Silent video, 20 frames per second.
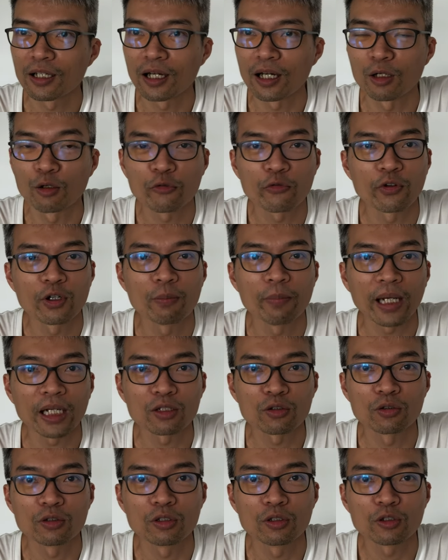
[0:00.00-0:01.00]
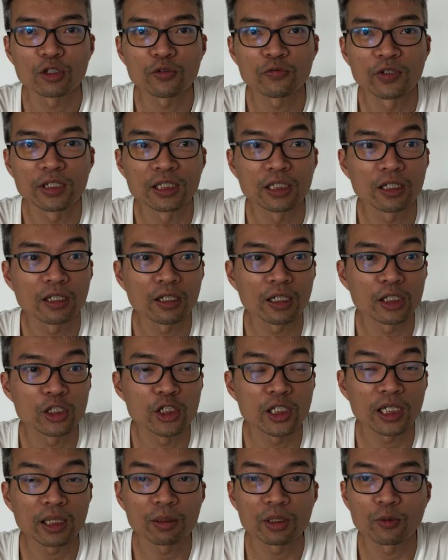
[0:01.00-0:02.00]
I look forward back to those physical
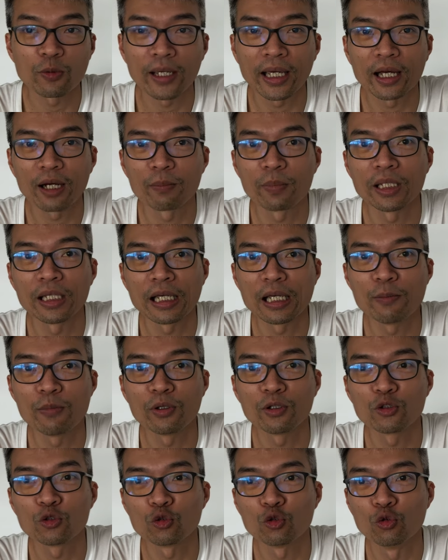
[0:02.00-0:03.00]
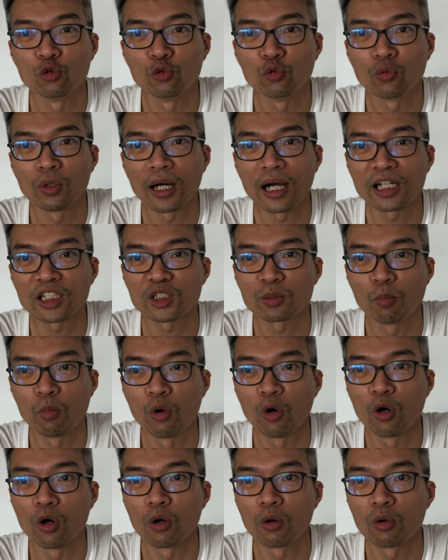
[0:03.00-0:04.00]
AGMs where I'll be able to ask
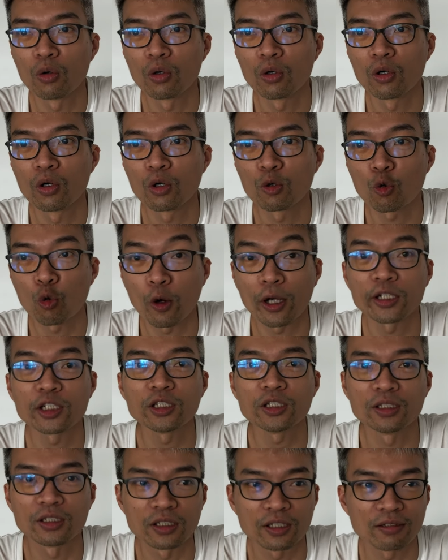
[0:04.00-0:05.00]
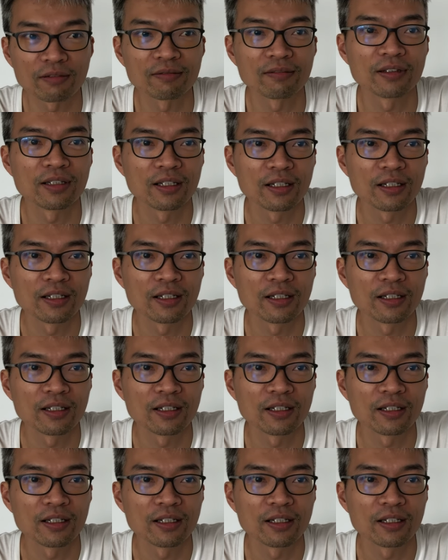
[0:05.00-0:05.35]
more questions